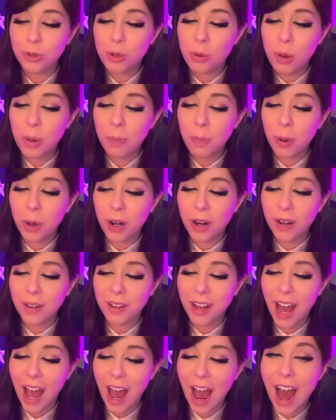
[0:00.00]
Do we put
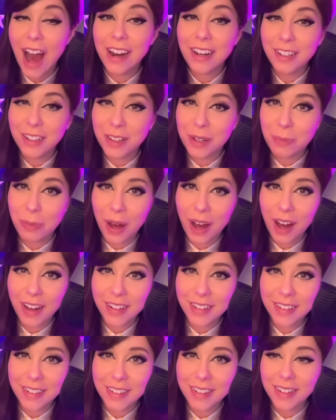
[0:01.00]
a hat in the
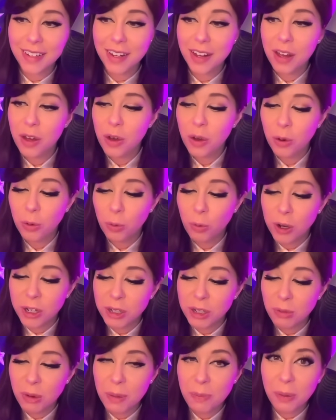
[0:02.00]
box? What
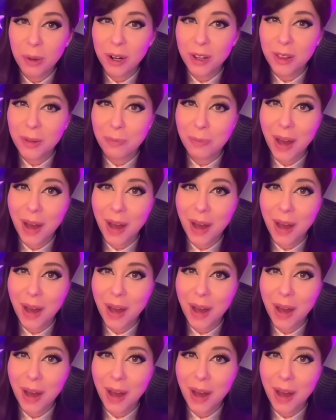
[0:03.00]
do we put in the